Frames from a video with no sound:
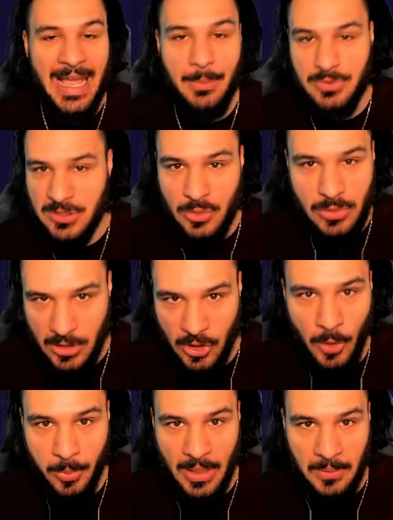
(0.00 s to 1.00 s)
Capstone,
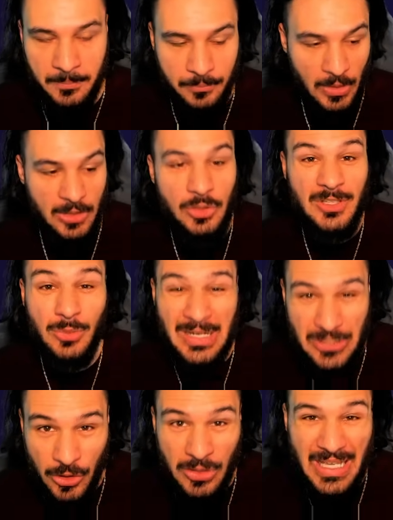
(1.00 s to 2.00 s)
no problem. You can do
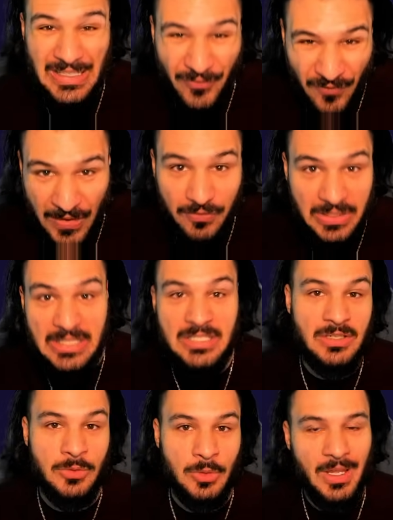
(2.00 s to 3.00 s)
it as early as
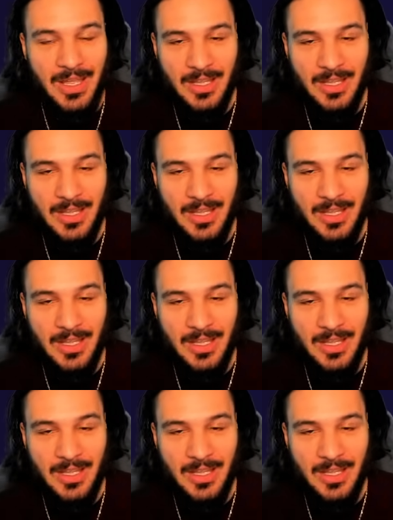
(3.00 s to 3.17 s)
52.